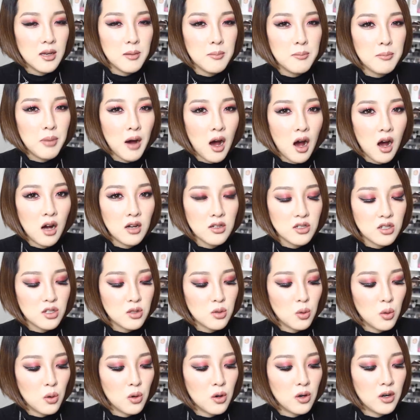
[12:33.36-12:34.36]

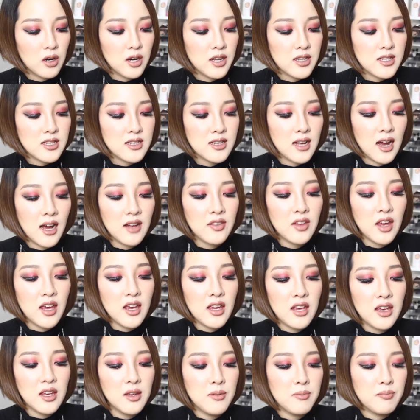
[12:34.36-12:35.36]
embossed or it's not
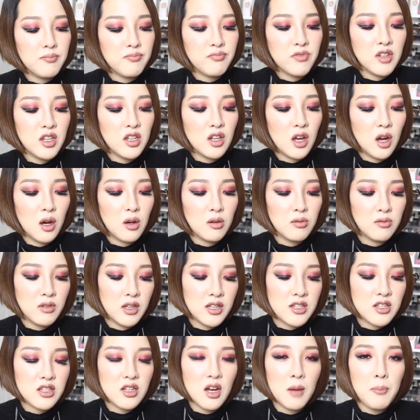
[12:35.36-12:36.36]
a, you know,
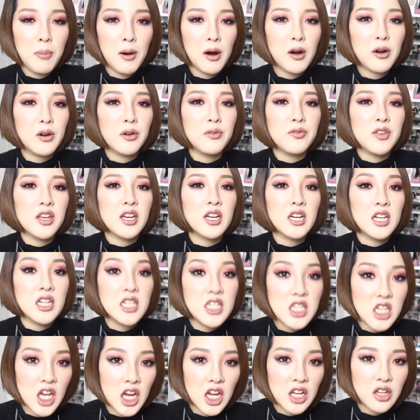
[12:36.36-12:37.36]
it's not part of the
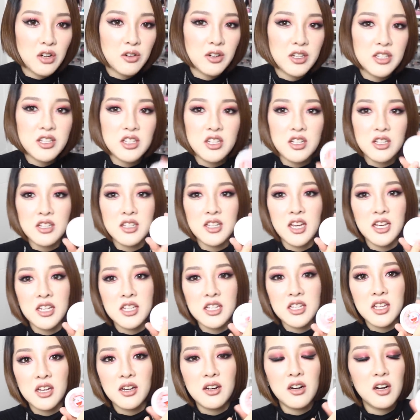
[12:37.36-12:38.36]
container, it's just a
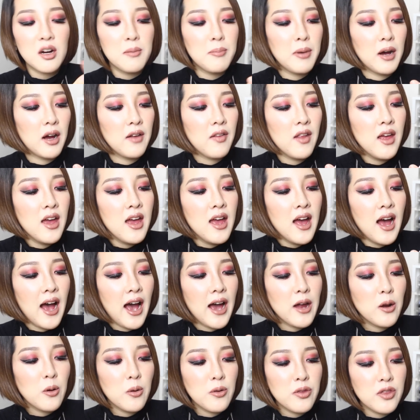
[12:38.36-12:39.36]
sticker, but
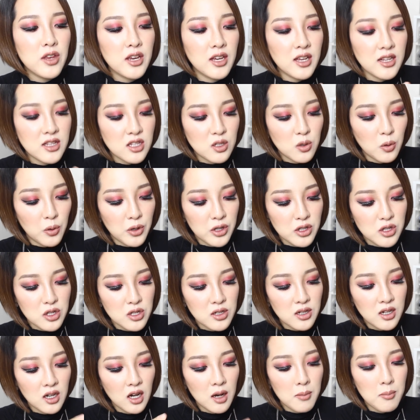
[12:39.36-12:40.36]
I don't think it's going
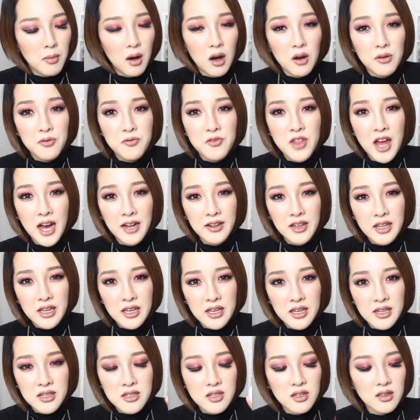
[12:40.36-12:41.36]
to come off that
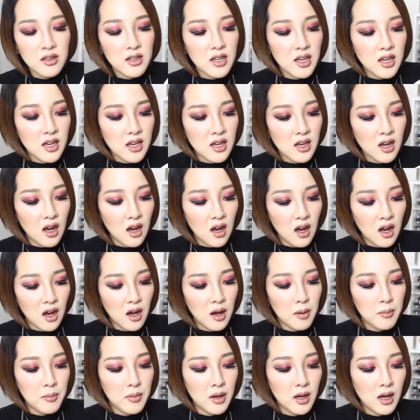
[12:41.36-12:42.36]
easily.
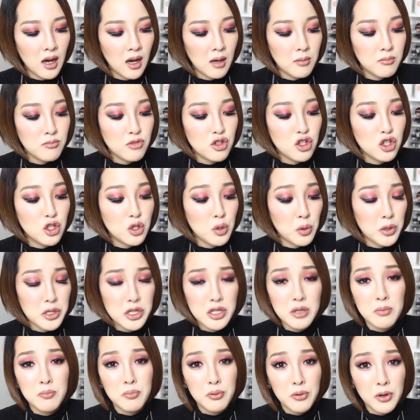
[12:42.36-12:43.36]
Um, I'm sure
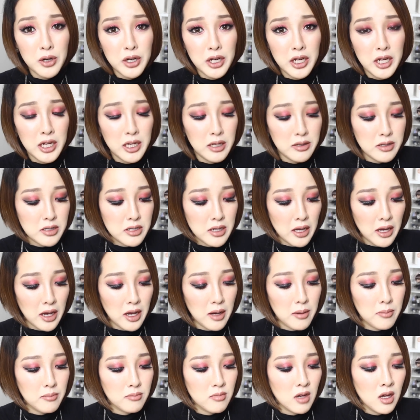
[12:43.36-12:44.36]
it's a pretty
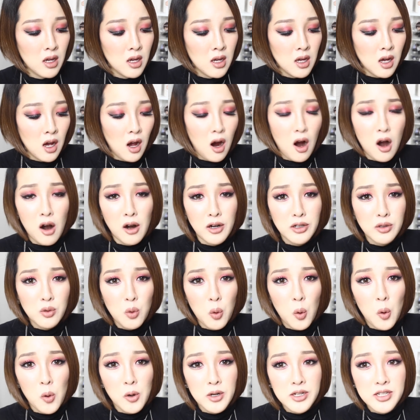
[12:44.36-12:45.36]
damn
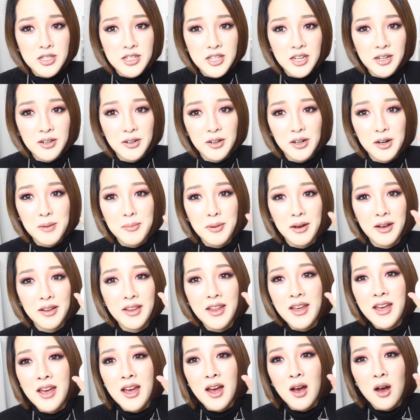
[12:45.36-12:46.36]
hardcore sticker
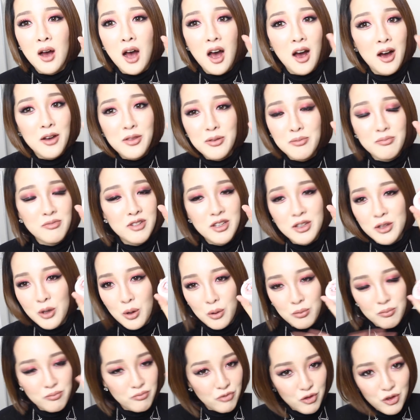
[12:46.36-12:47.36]
but uh, you
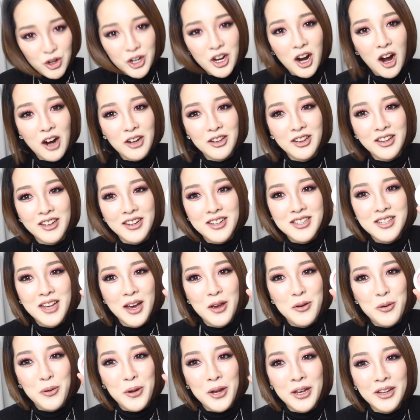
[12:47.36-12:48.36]
know regardless
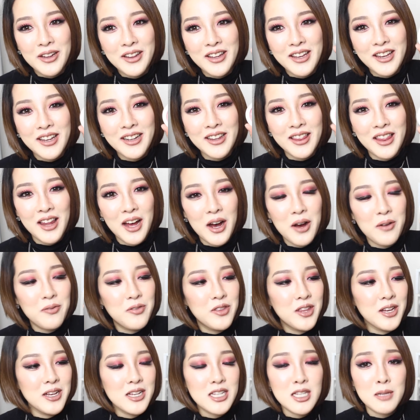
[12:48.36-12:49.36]
I really
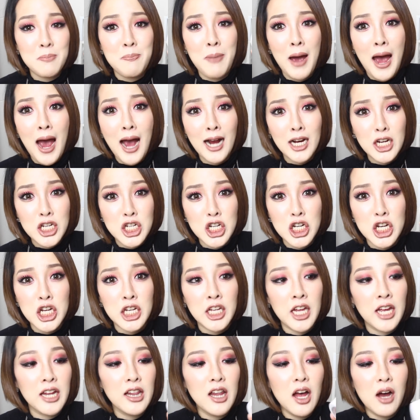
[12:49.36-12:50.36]
love this packaging
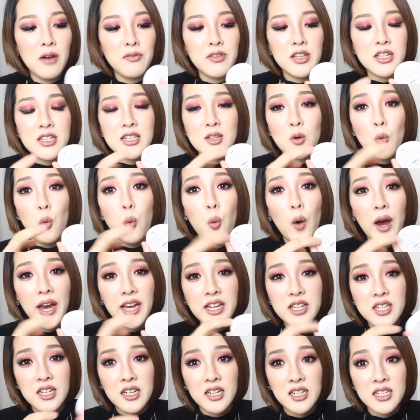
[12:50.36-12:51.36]
and I love this
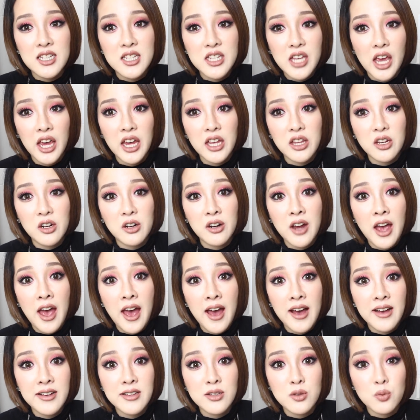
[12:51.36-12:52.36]
white container
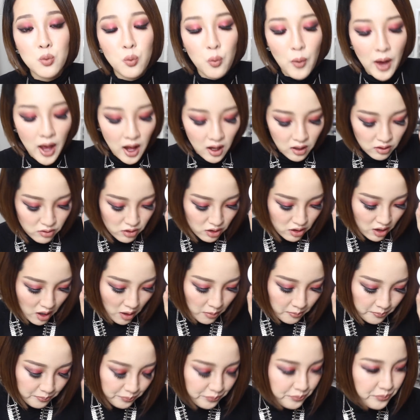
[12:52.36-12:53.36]
as well you
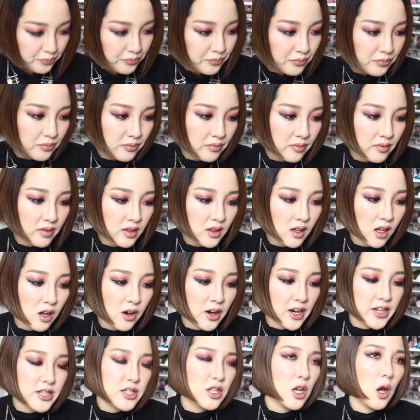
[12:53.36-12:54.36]
know
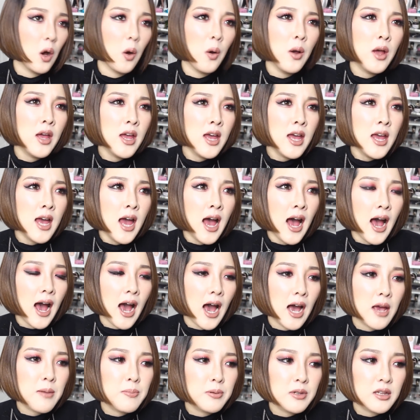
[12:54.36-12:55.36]
Alright, so
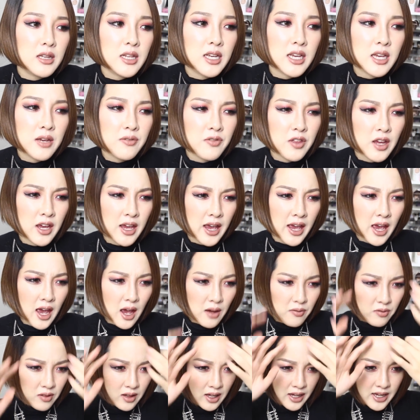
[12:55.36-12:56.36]
I believe they
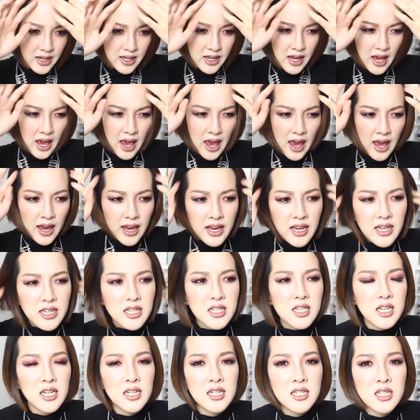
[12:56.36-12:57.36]
have like
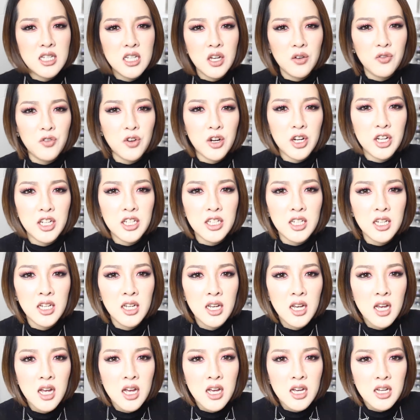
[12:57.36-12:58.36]
eight different
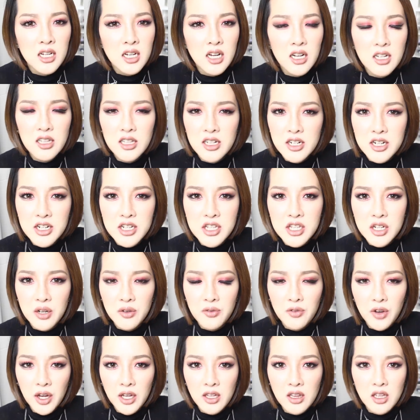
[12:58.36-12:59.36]
colors
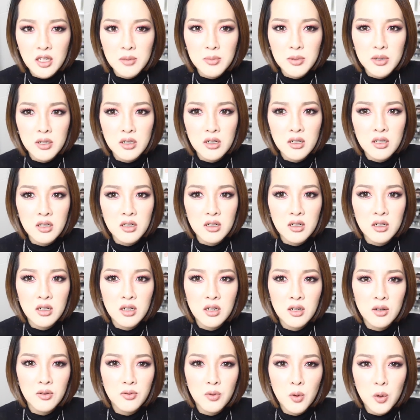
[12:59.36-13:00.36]
available
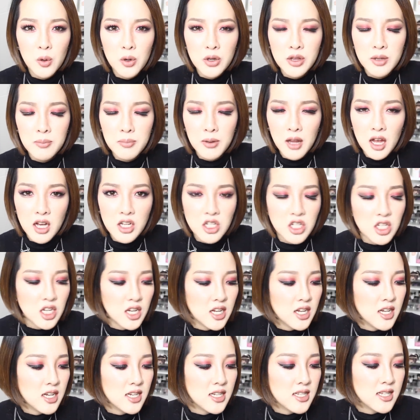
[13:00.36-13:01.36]
for the
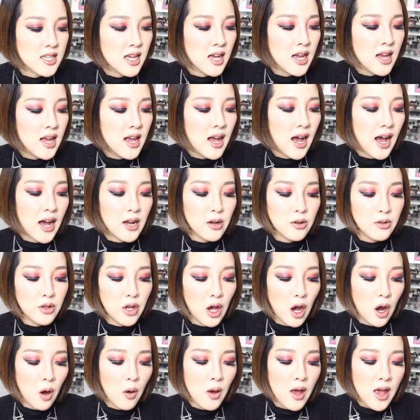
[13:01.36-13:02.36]
blushes. I don't
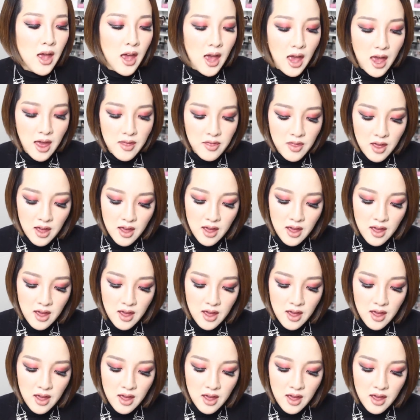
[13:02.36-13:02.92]
know. And